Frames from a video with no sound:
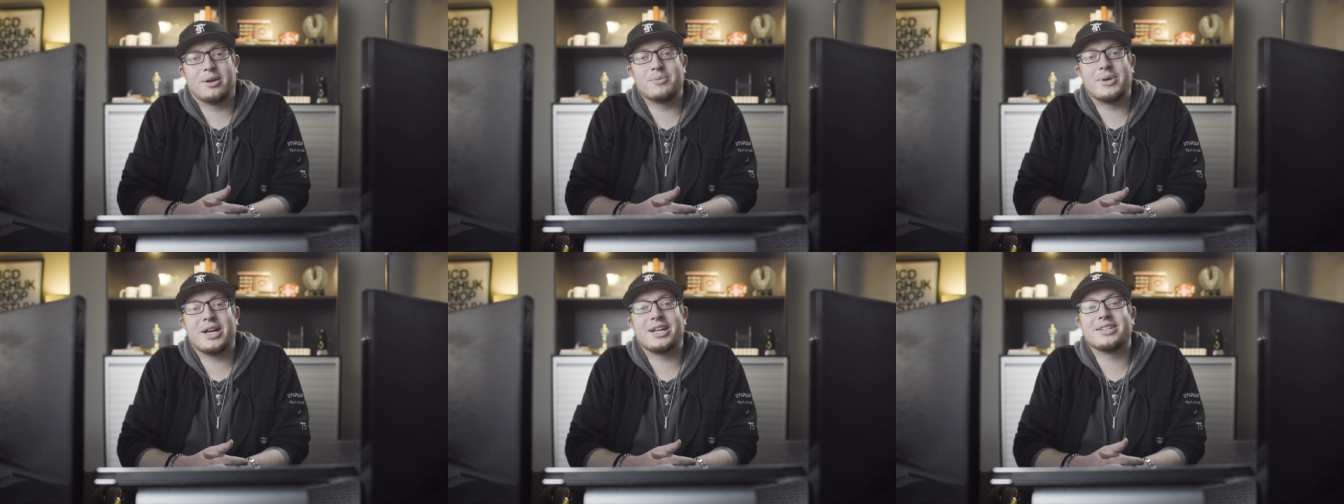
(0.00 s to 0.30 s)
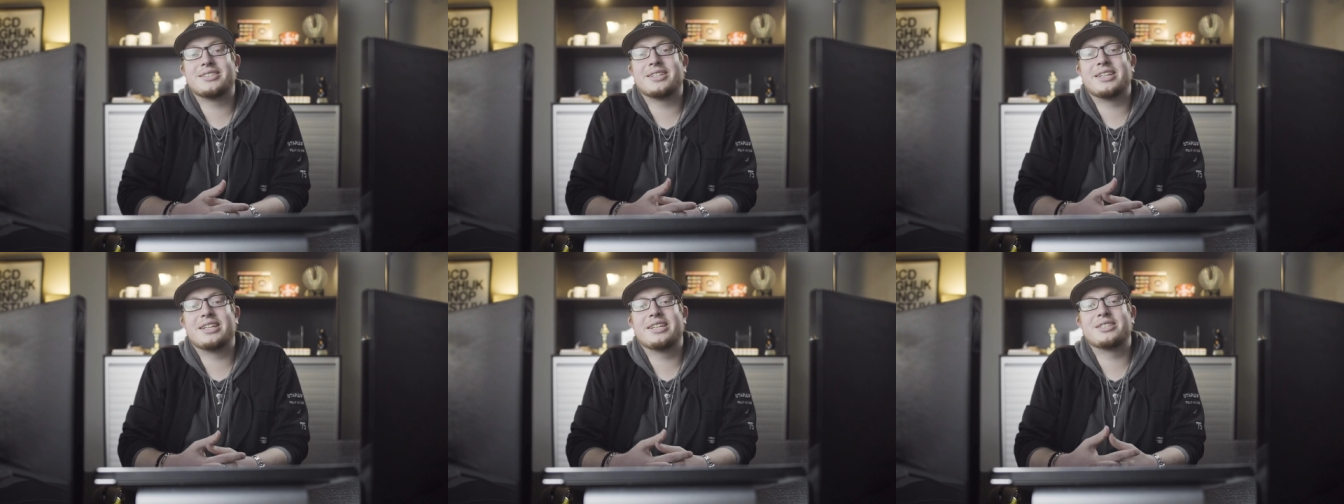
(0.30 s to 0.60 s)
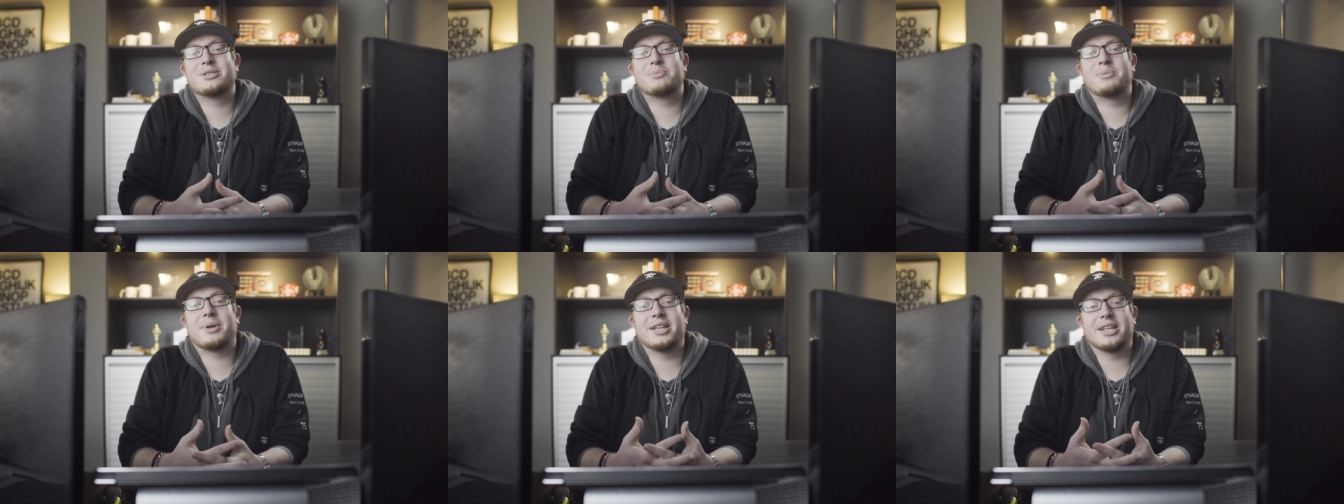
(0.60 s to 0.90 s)
Imagine he
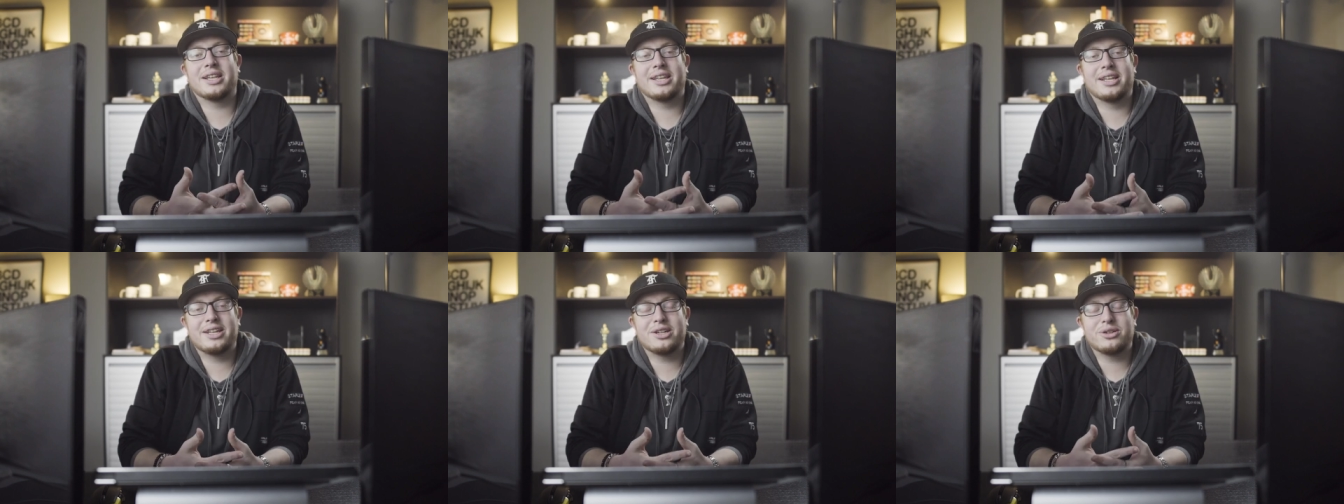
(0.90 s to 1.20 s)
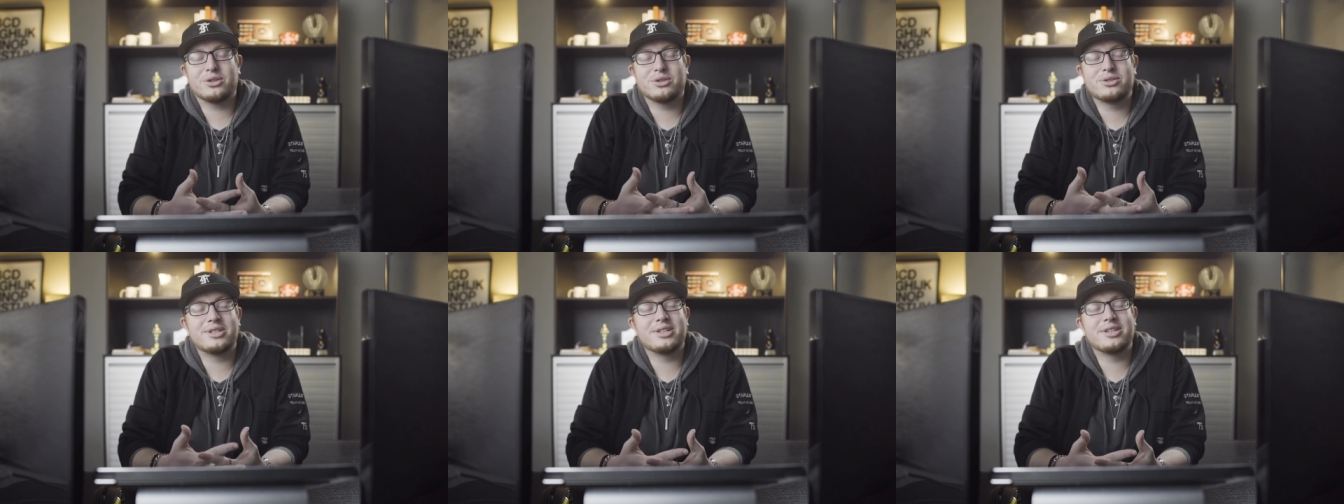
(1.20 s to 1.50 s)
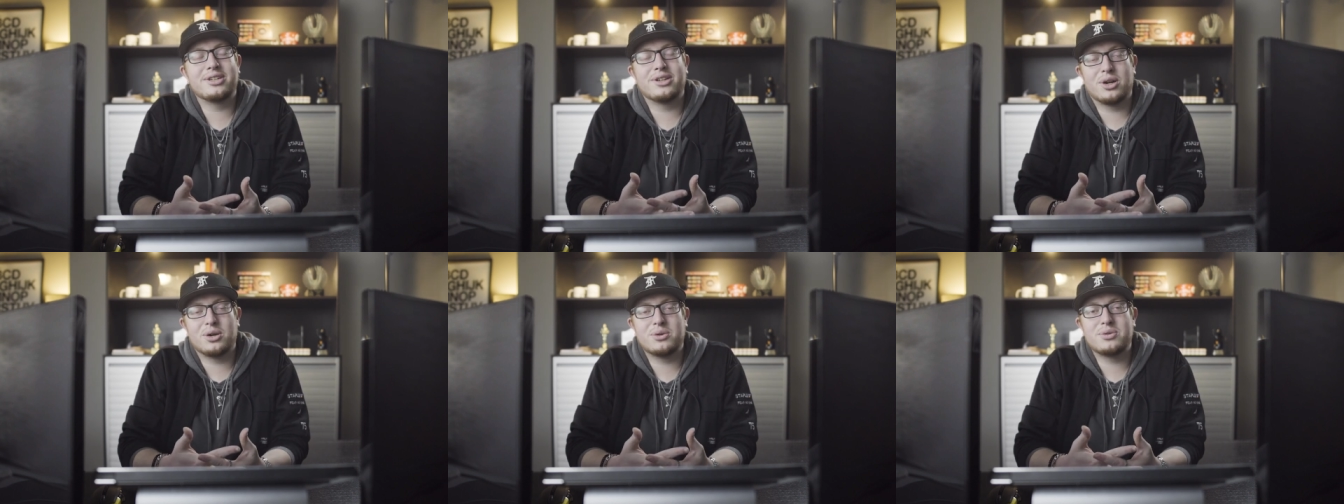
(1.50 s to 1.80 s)
spent little to
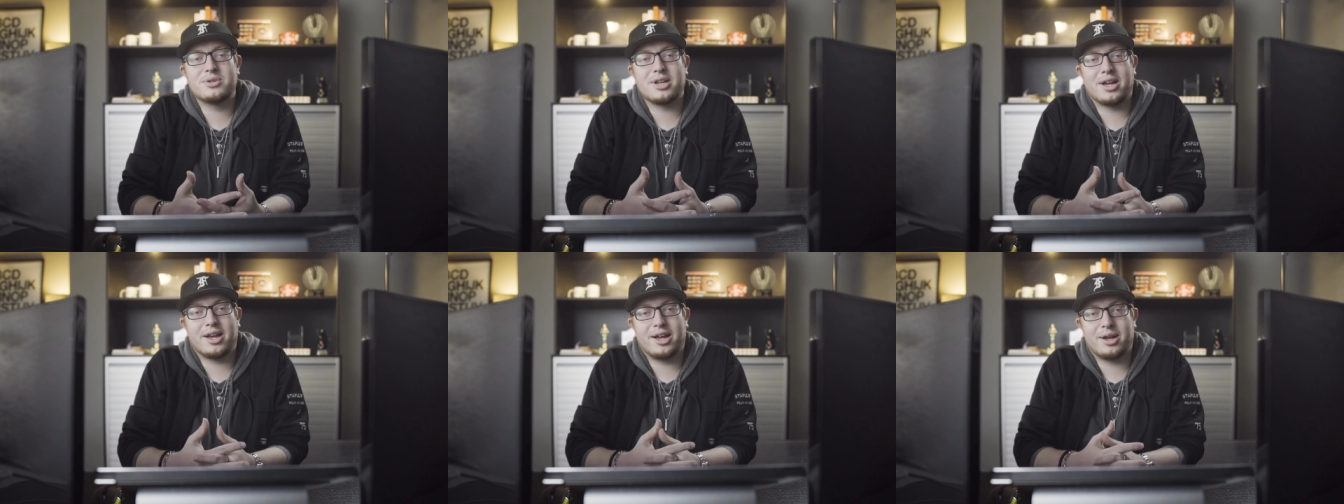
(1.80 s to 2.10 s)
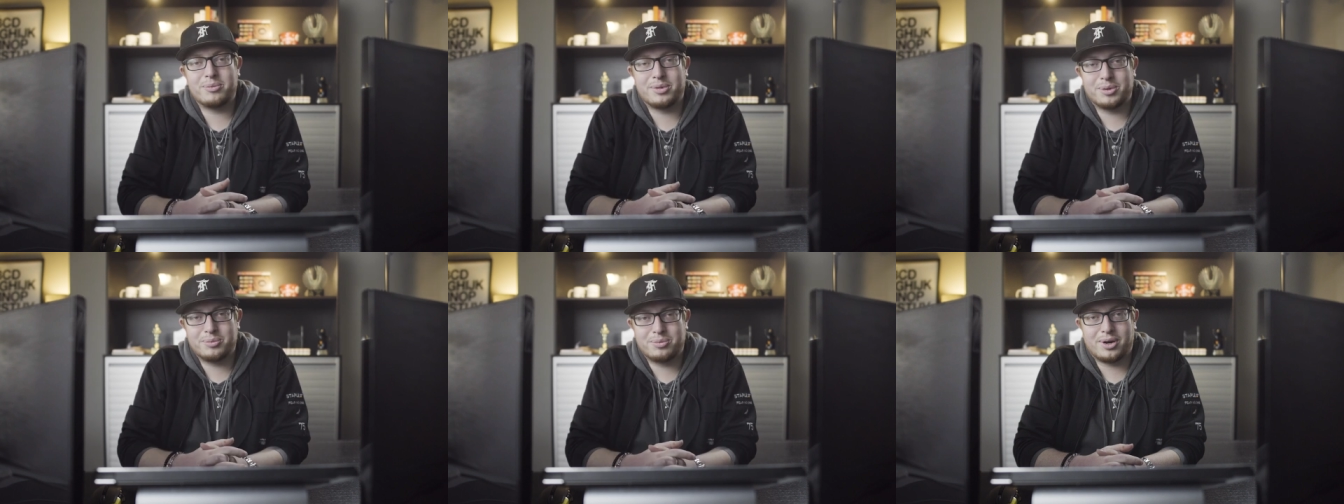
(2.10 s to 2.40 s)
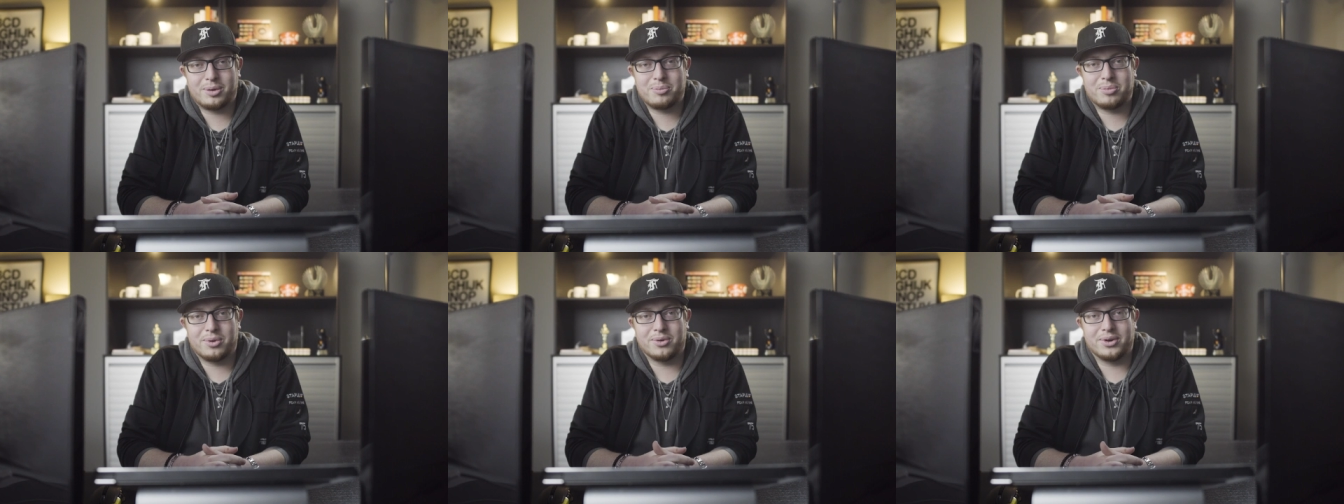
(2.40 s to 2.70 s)
no time in
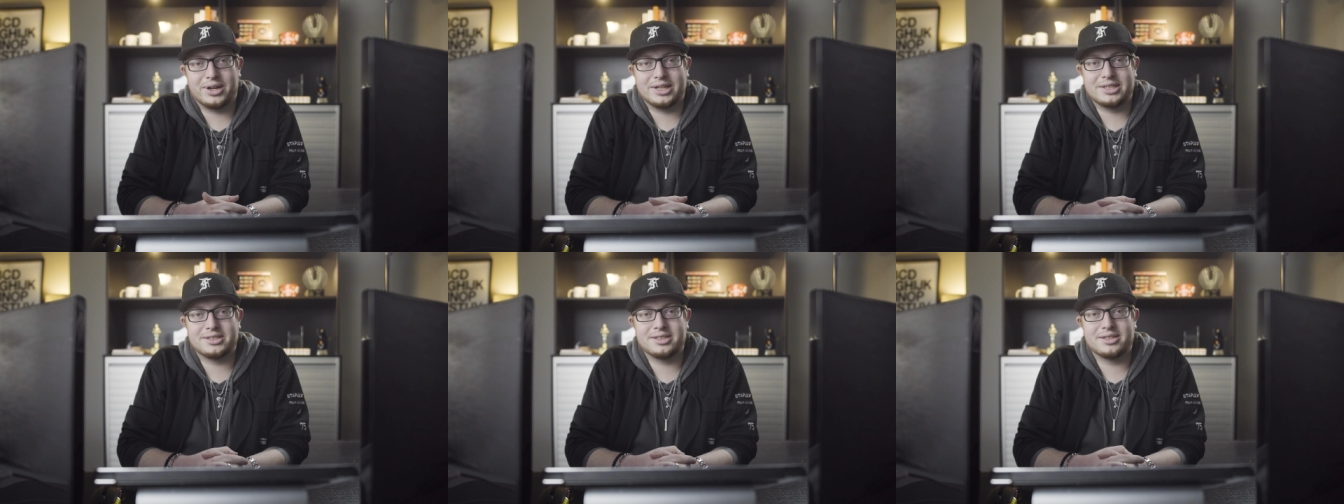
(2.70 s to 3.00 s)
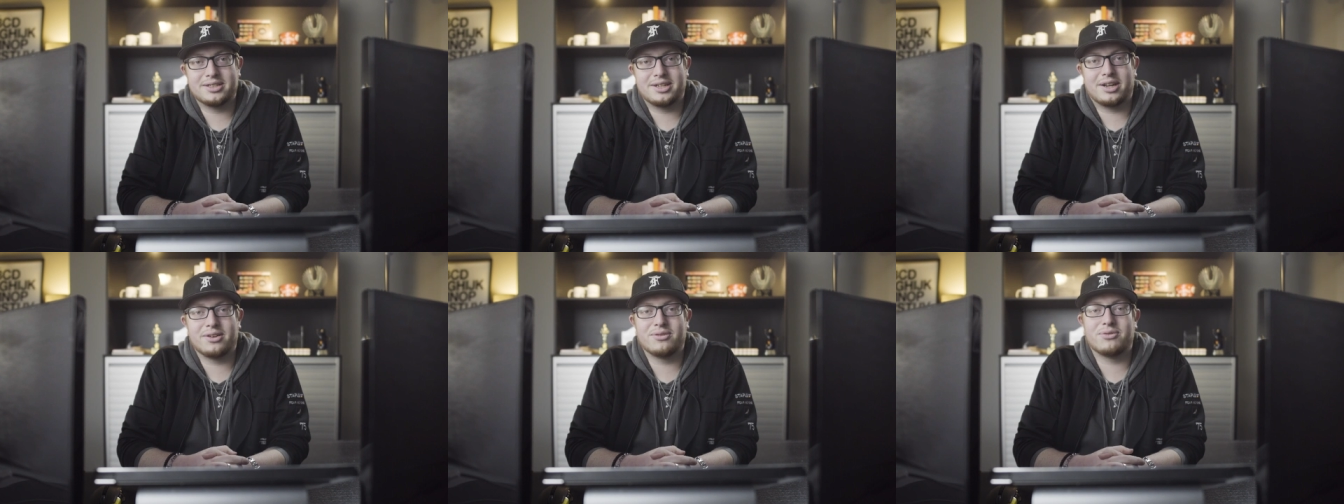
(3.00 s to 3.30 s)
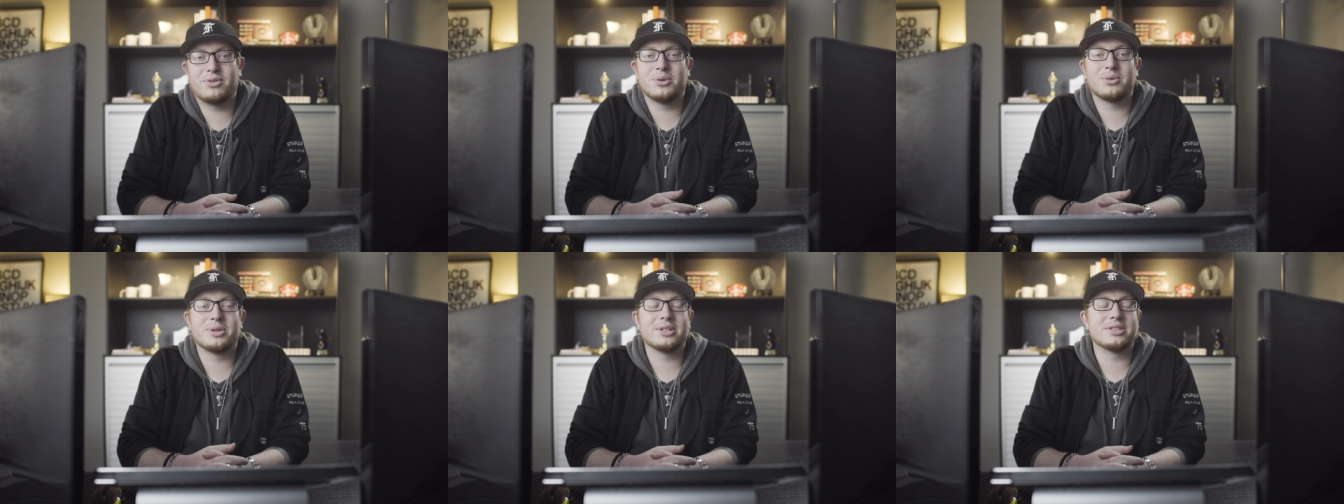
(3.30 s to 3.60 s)
preparation and
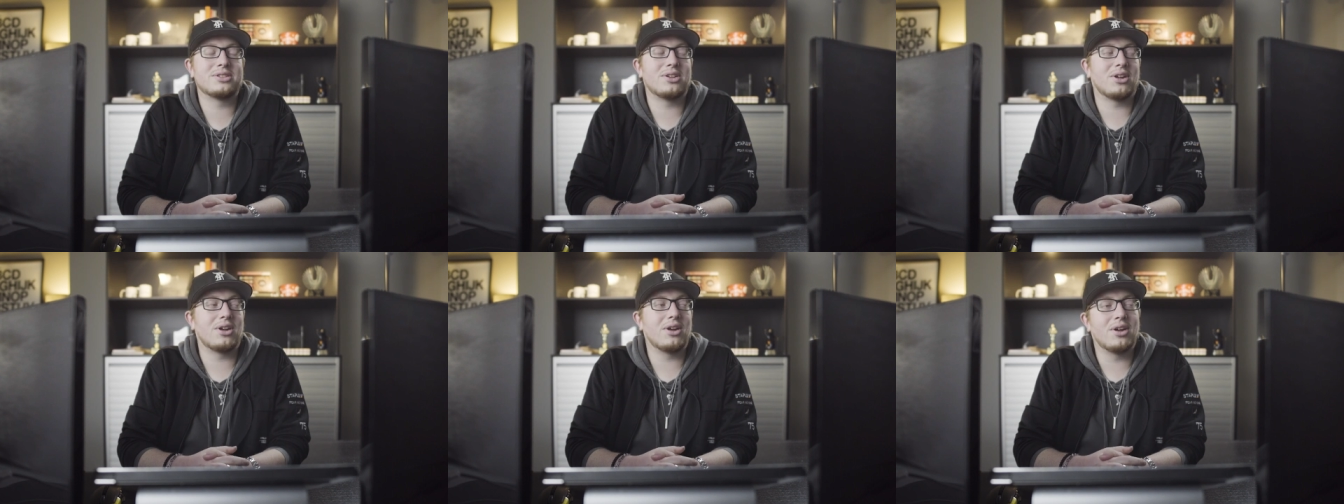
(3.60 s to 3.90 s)
focused